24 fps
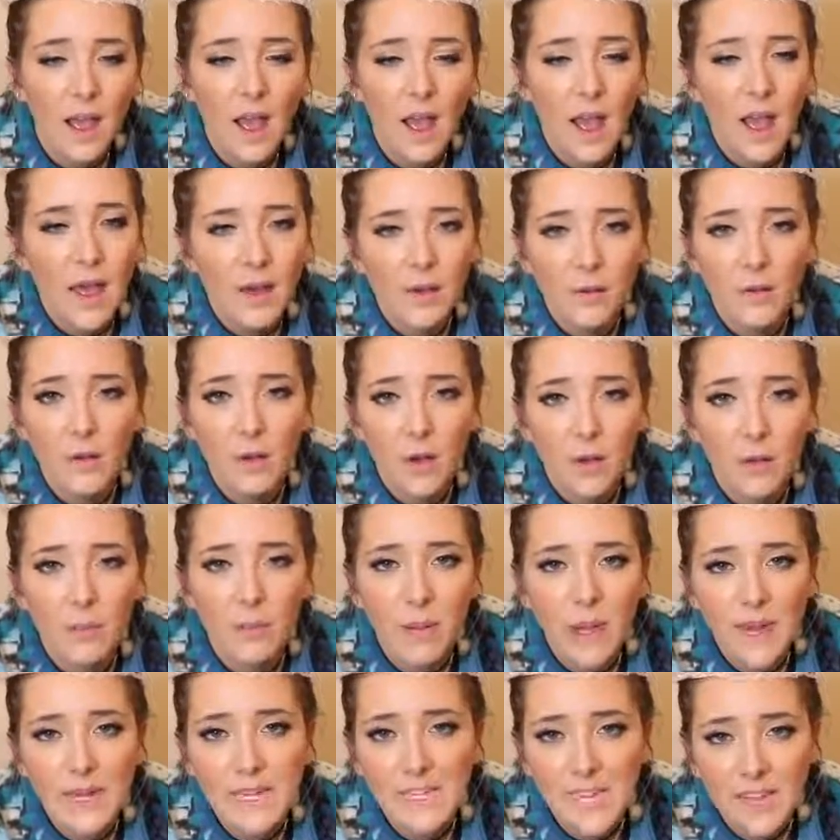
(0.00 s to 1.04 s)
I don't know.
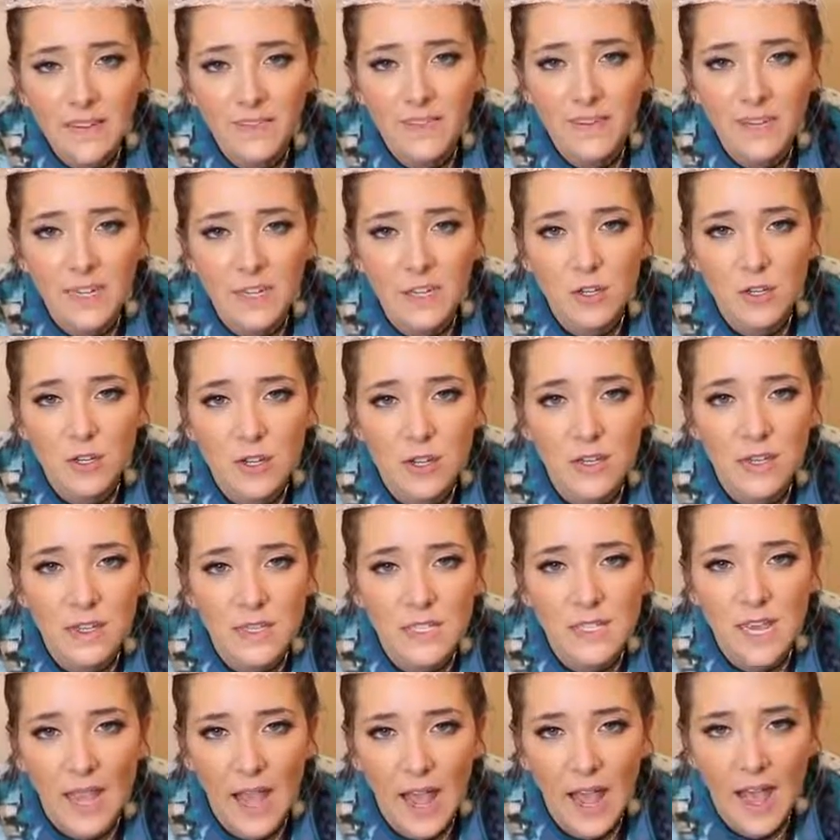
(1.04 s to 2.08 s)
By definition,
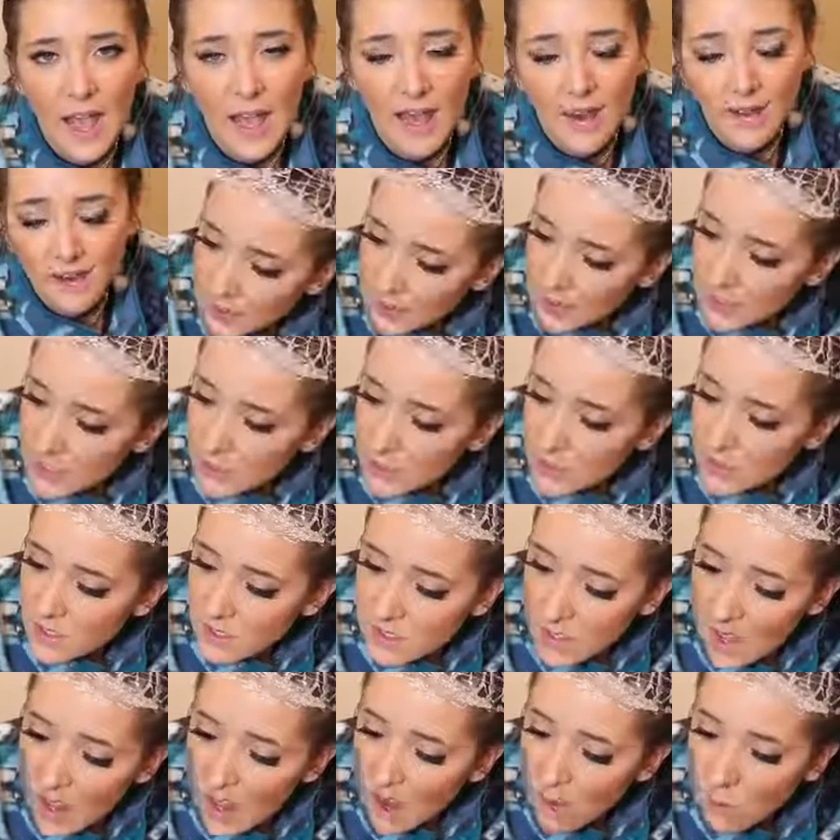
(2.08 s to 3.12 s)
it's a hat. This was
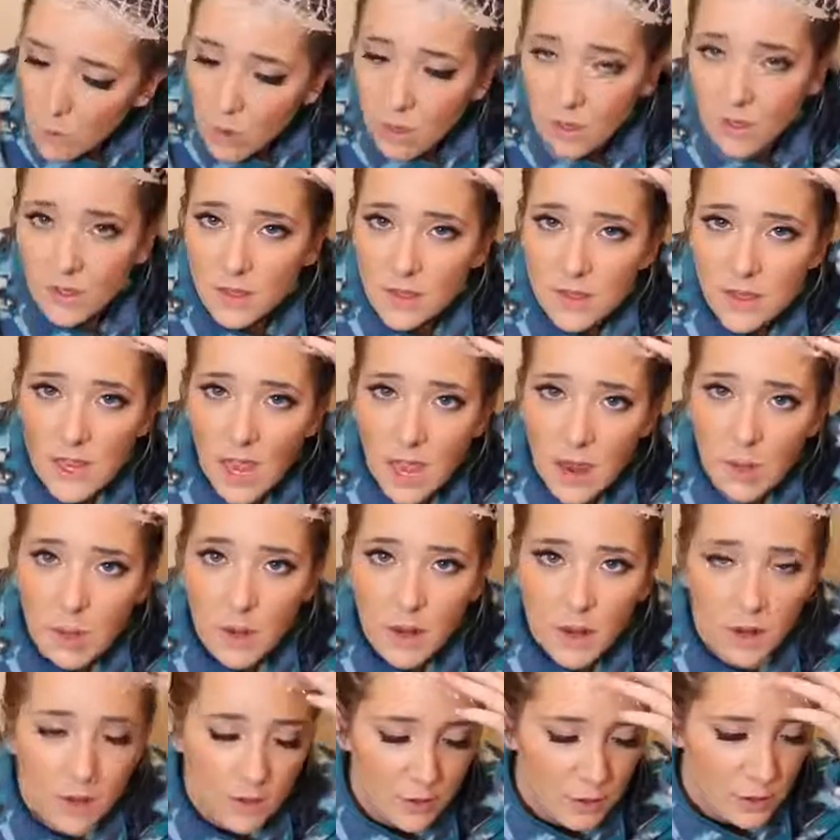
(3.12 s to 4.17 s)
not worth the time and
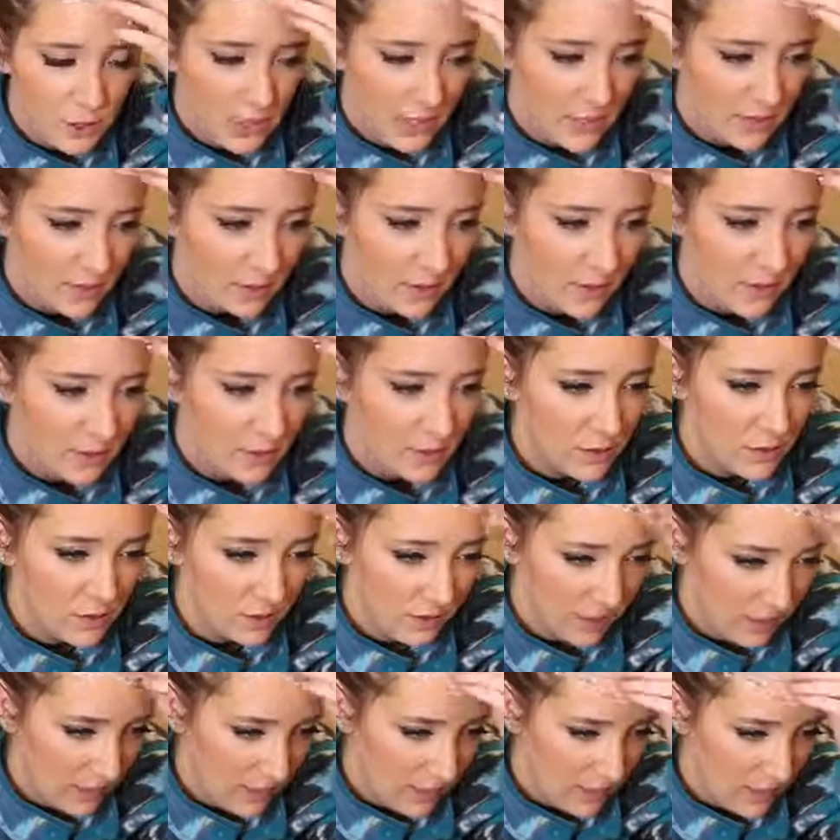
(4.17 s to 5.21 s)
energy I spent
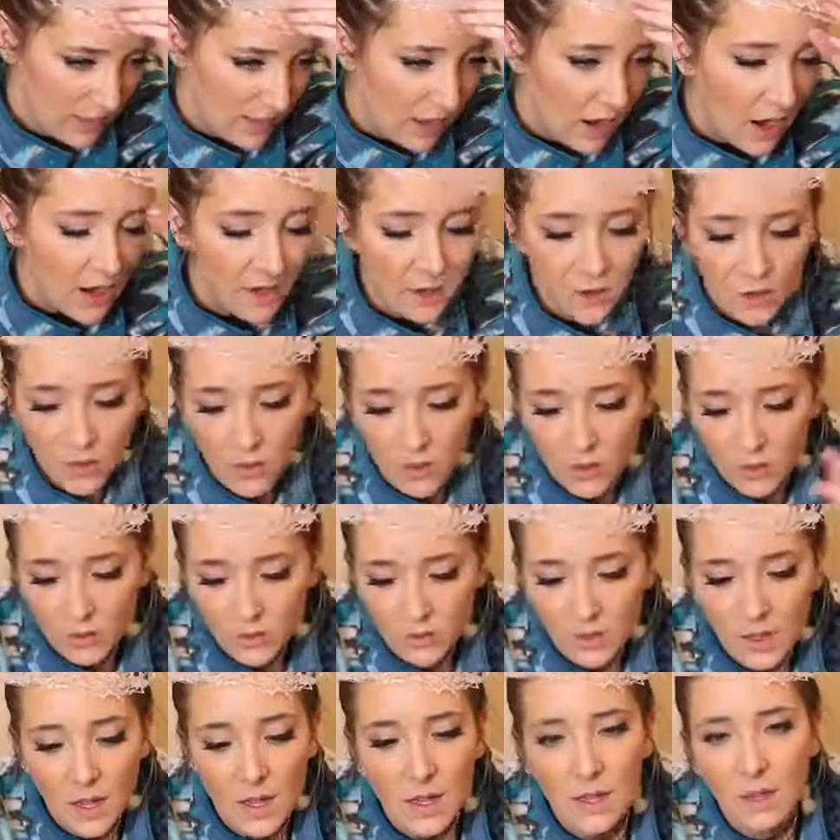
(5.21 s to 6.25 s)
doing it. Not at all.
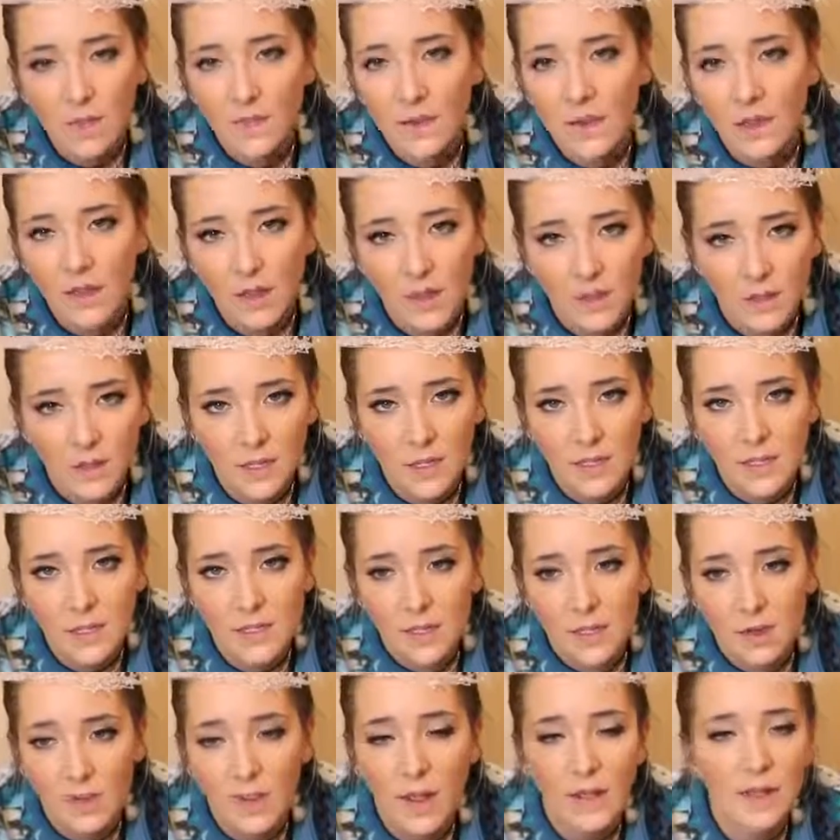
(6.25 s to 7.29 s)
Not even in the
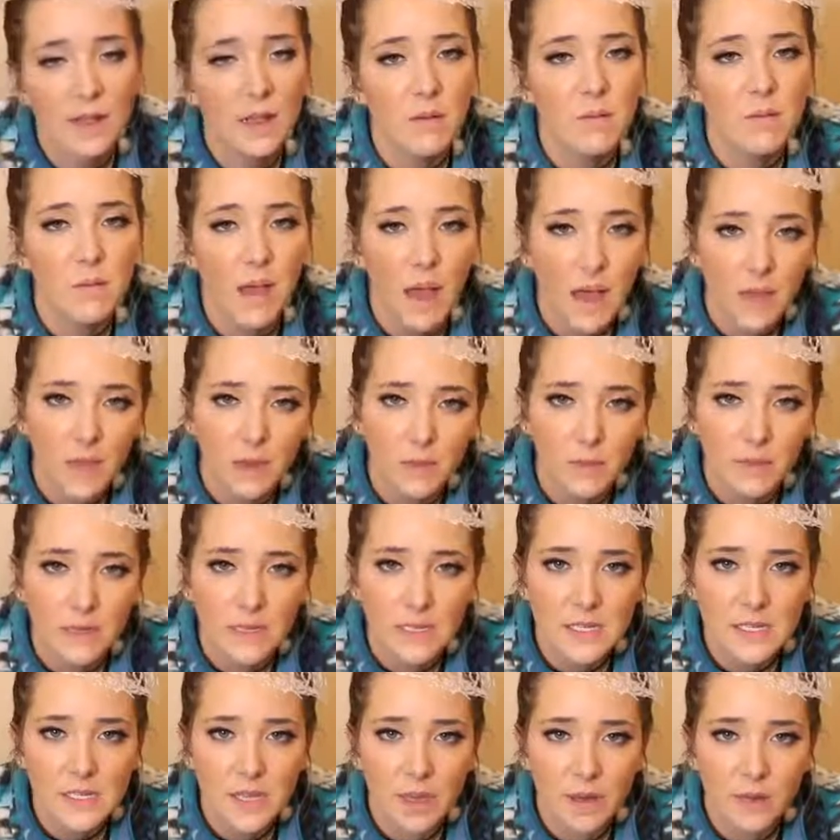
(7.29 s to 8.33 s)
least. In fact, I'm mad at
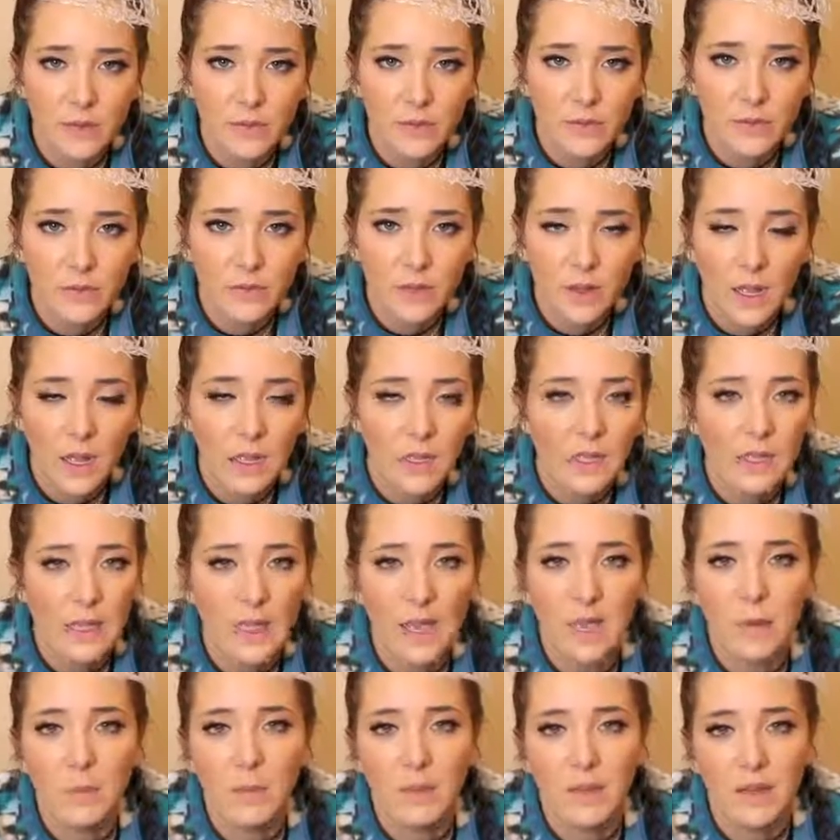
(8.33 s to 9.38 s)
myself. I
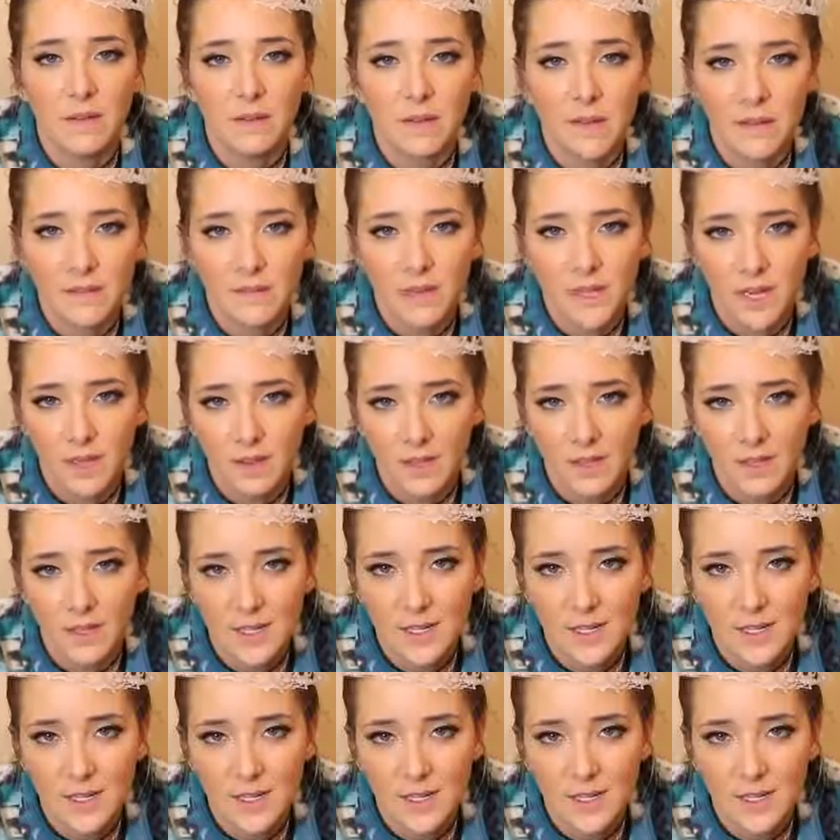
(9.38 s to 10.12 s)
can't believe I've done